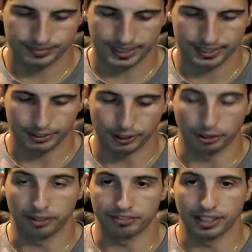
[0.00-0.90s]
We're
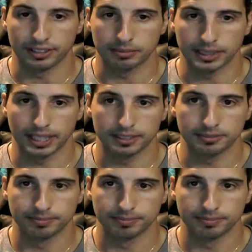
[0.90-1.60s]
going Phantom again.